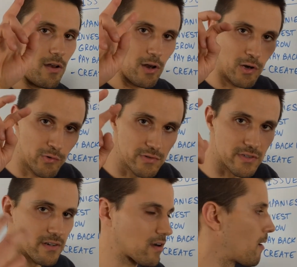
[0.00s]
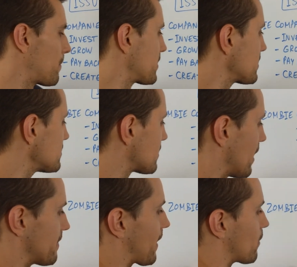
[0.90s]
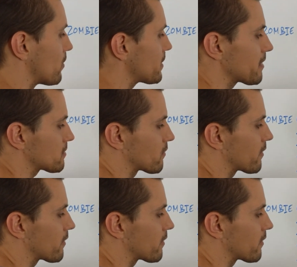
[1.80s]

loser companies, they will not